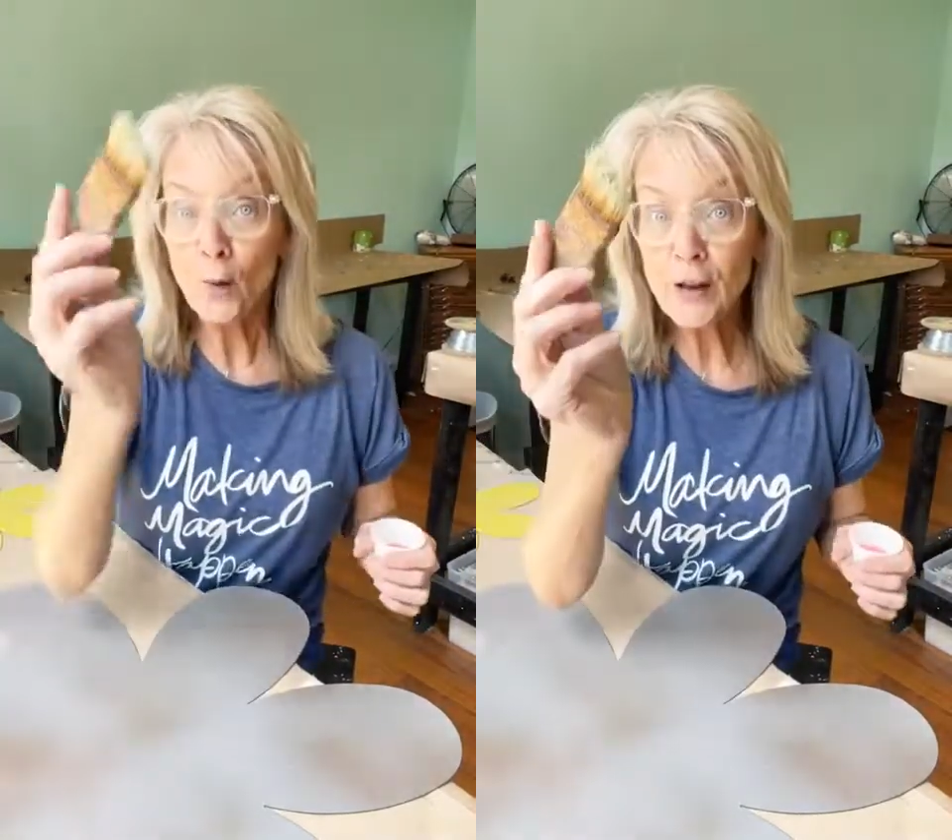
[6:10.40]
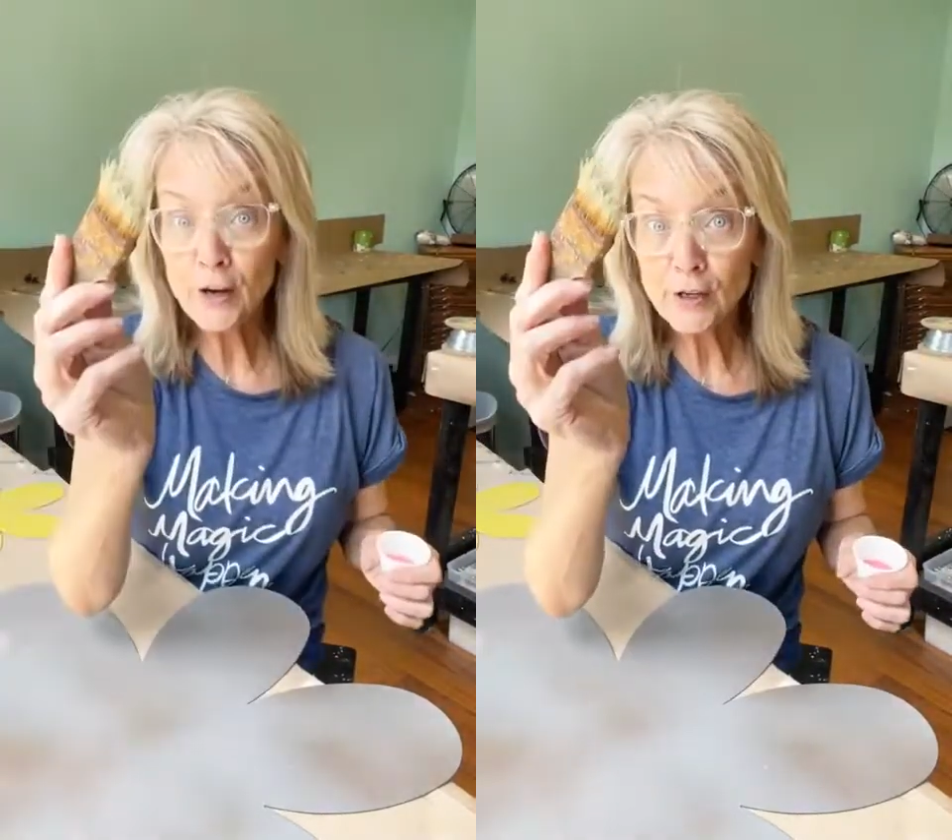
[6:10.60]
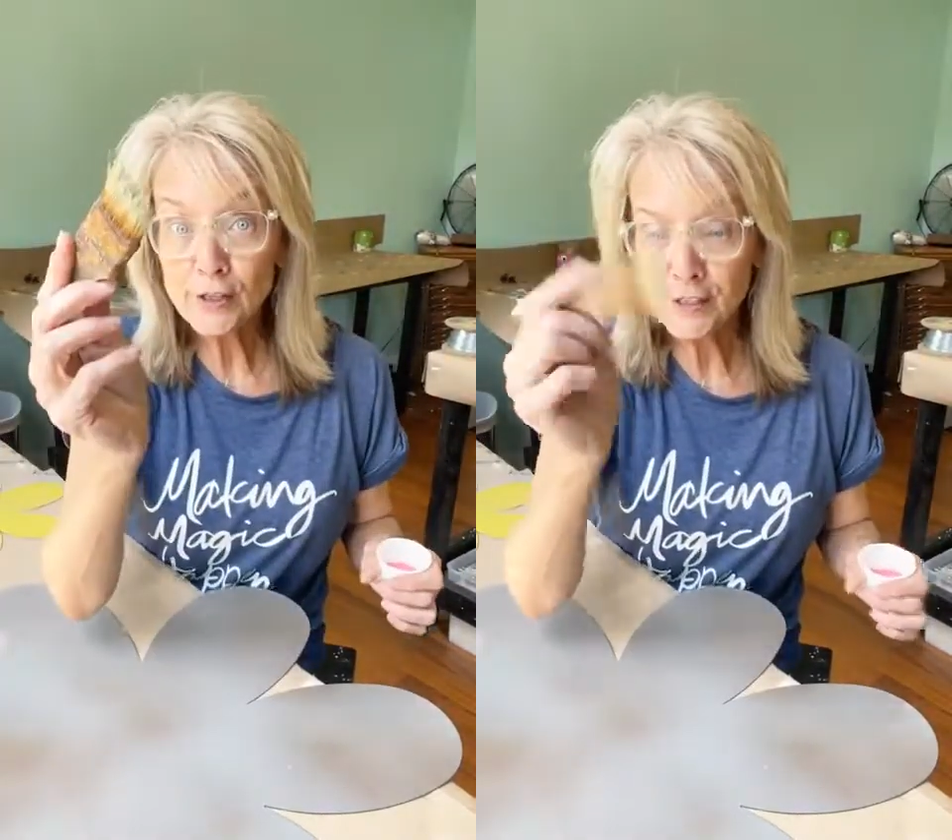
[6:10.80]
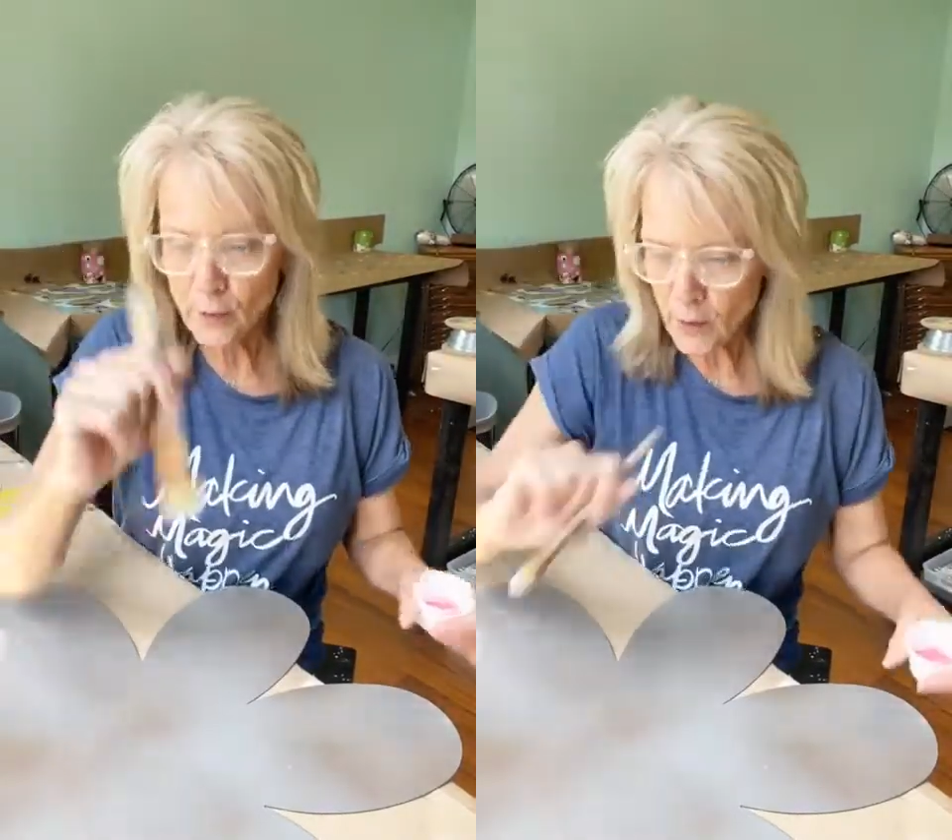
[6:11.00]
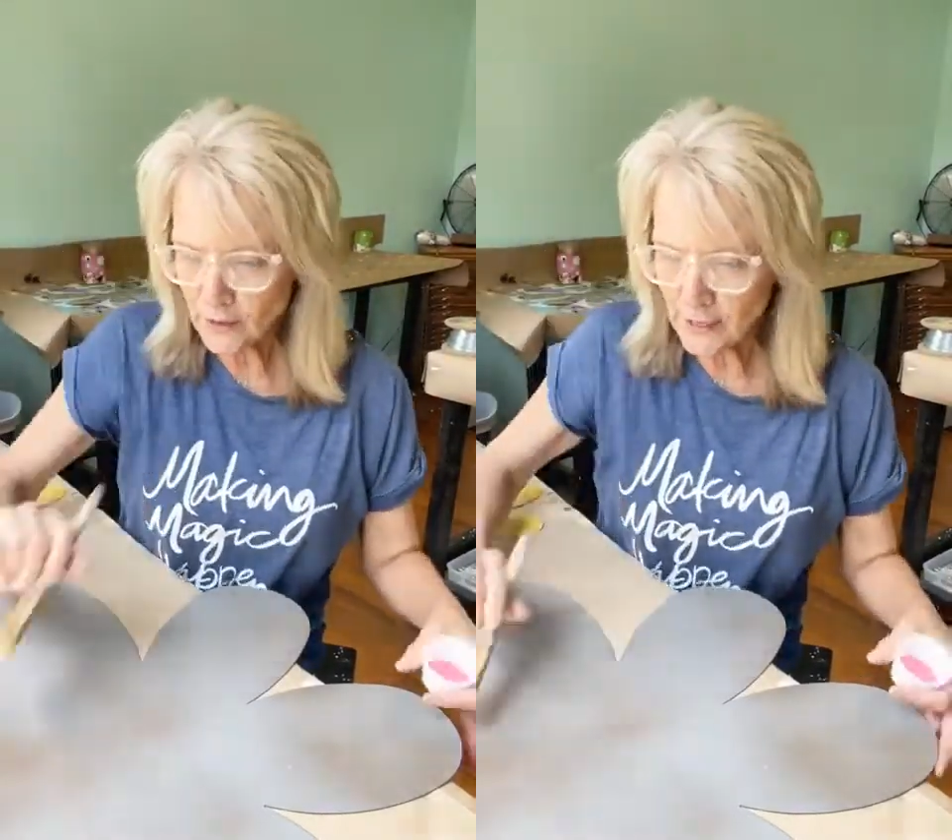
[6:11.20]
we are
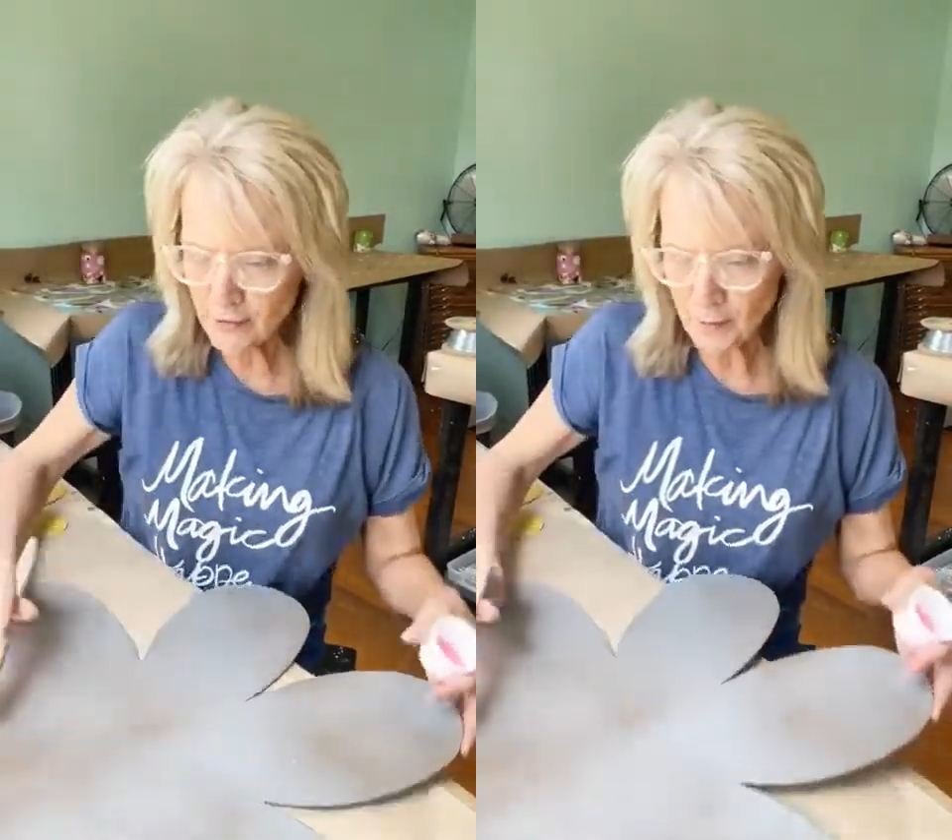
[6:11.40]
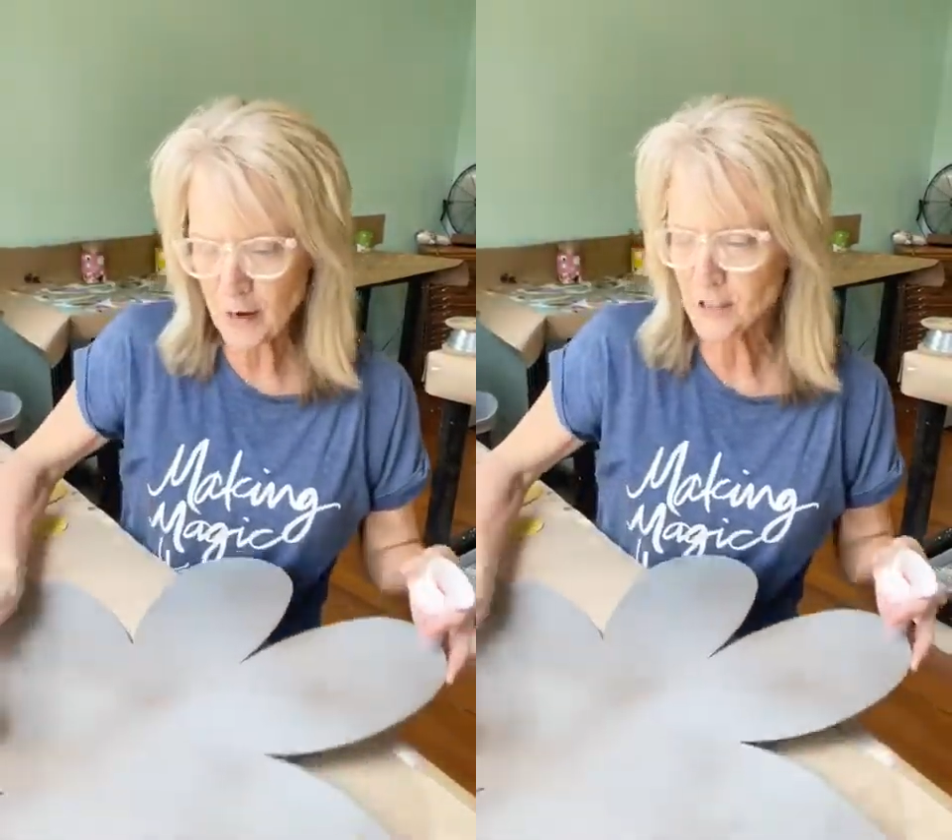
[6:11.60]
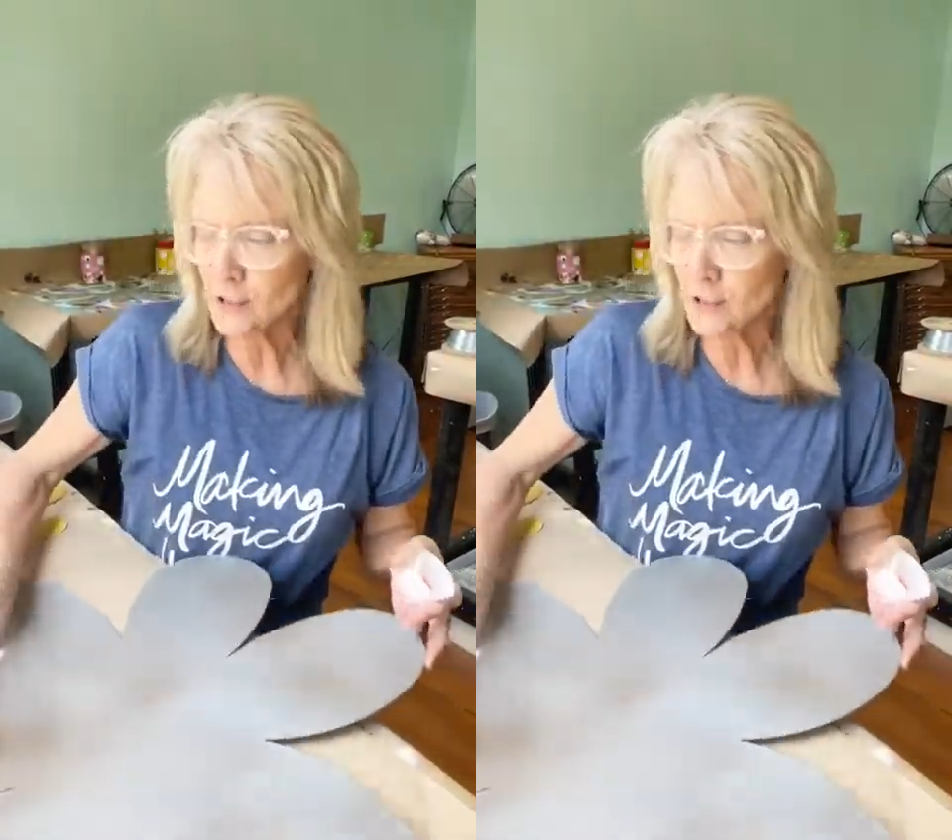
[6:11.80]
using well-loved brush,